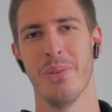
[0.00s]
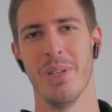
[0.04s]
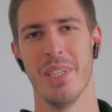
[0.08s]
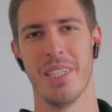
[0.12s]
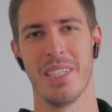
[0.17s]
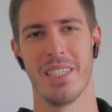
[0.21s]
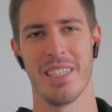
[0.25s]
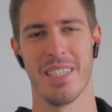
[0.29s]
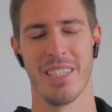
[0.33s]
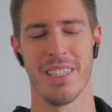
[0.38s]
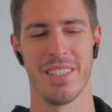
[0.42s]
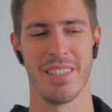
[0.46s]

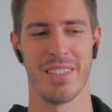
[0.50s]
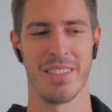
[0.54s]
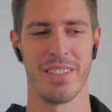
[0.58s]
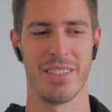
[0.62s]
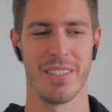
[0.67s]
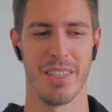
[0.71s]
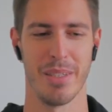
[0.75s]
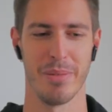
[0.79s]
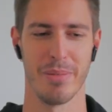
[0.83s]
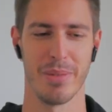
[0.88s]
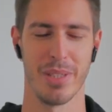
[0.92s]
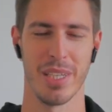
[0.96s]
which is
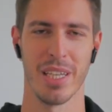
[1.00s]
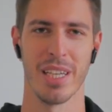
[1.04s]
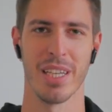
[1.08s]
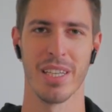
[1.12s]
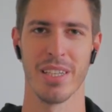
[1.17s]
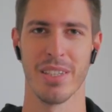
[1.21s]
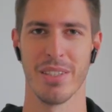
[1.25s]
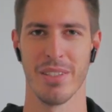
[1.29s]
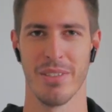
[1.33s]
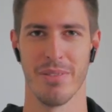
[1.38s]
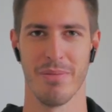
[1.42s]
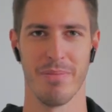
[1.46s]

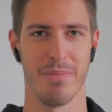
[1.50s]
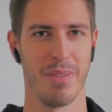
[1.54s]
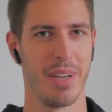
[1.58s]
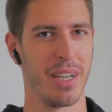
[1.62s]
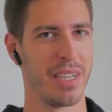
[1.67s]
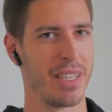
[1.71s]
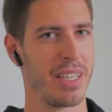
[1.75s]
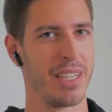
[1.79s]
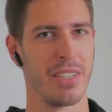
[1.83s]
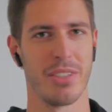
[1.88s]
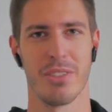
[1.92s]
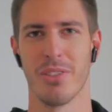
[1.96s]
something
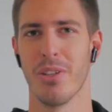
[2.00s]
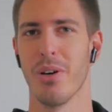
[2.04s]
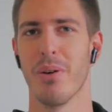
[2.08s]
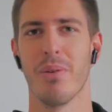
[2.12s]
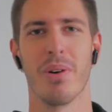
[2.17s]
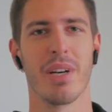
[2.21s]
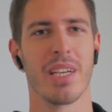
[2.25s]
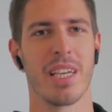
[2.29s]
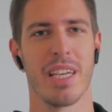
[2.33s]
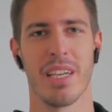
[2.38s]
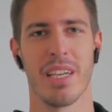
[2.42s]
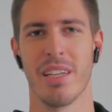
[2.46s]
I guess no
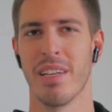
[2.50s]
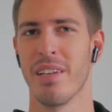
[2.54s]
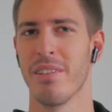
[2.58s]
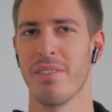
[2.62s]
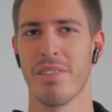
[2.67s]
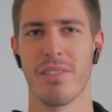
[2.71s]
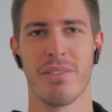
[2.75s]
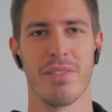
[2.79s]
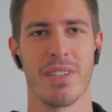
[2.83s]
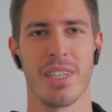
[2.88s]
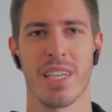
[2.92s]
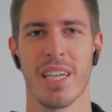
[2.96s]
one can
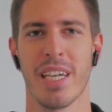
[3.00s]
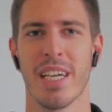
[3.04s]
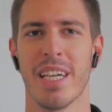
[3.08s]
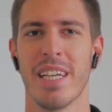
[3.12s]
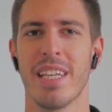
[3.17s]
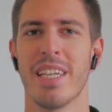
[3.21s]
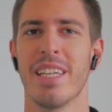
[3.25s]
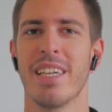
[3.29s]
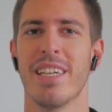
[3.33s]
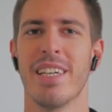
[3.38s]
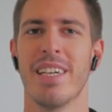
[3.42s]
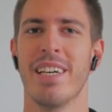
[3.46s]
ever
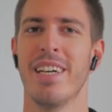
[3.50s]
forget.